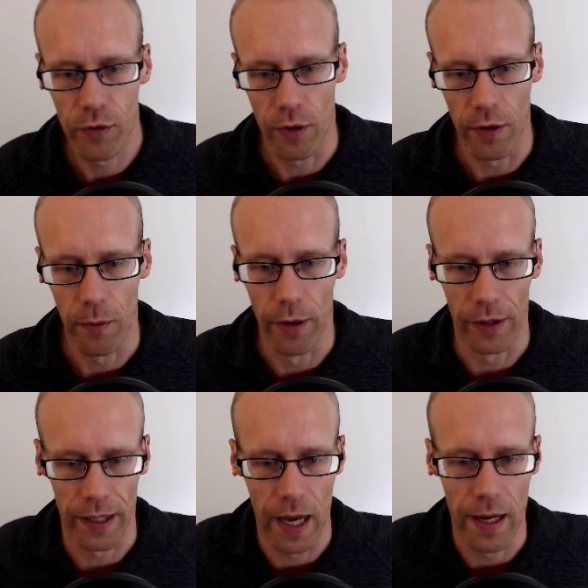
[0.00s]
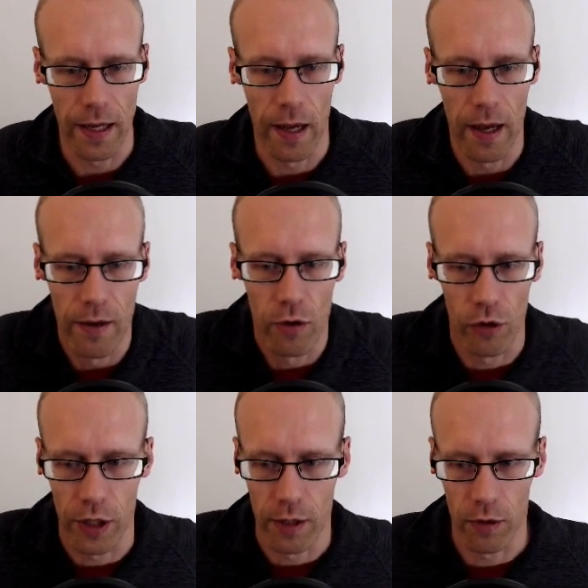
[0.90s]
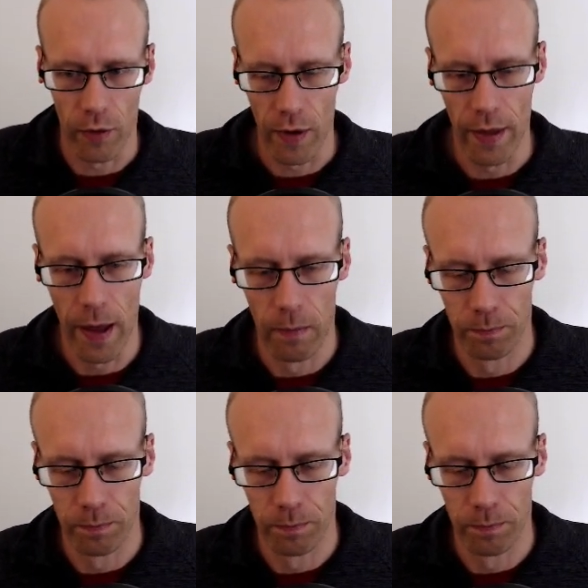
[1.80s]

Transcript: so that we're not going to get any dodgy stuff in there.